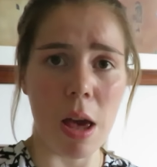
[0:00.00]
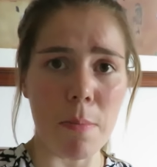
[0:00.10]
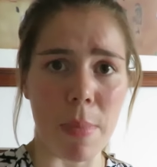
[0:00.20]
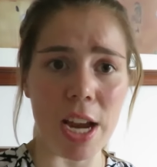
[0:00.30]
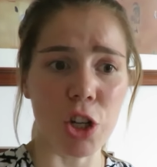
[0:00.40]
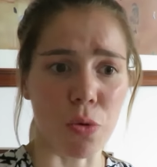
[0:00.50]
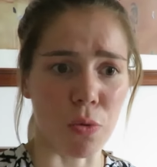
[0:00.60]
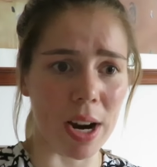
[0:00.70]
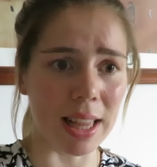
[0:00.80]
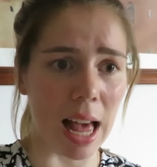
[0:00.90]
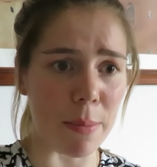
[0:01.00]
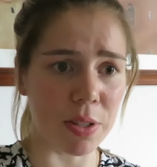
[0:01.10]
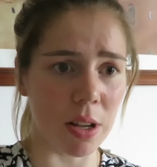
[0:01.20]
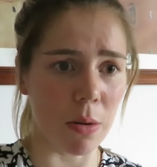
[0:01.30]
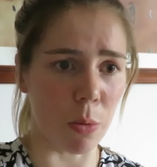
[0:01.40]
major
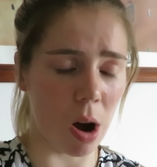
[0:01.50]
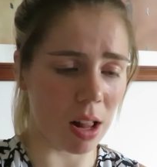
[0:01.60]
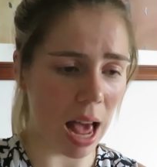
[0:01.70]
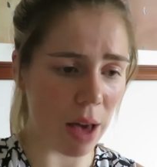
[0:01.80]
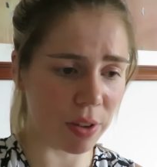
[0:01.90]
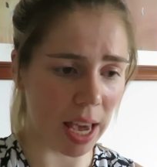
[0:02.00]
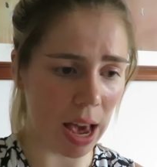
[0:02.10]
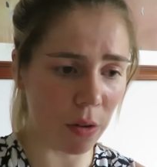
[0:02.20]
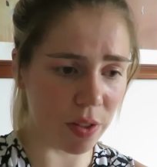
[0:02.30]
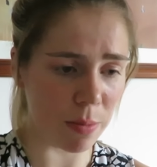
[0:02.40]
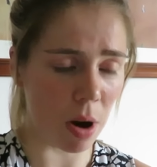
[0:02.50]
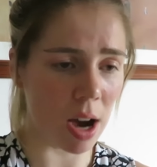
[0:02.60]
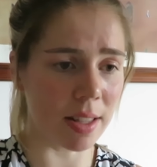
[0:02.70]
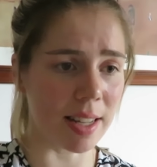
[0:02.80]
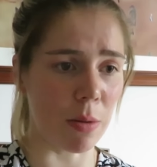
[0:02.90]
relapse while having a healthy
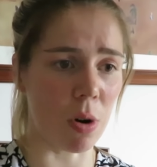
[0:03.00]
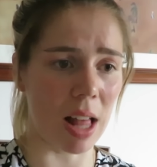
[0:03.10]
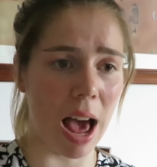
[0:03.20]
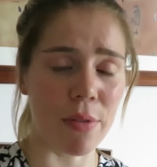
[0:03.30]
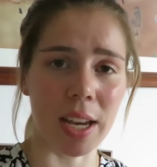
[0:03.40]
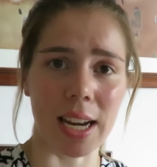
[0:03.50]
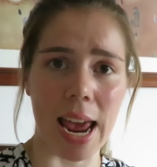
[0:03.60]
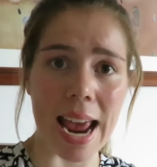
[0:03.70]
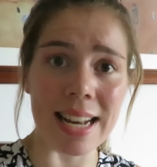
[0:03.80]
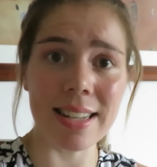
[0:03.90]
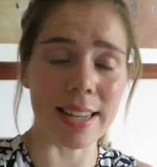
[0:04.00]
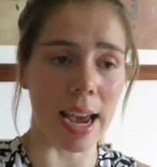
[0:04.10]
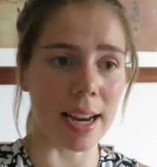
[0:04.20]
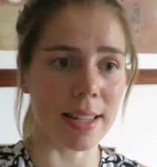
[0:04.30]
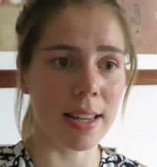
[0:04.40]
mindset, while having an end
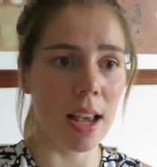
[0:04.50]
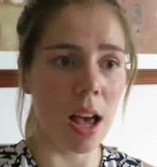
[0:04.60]
date,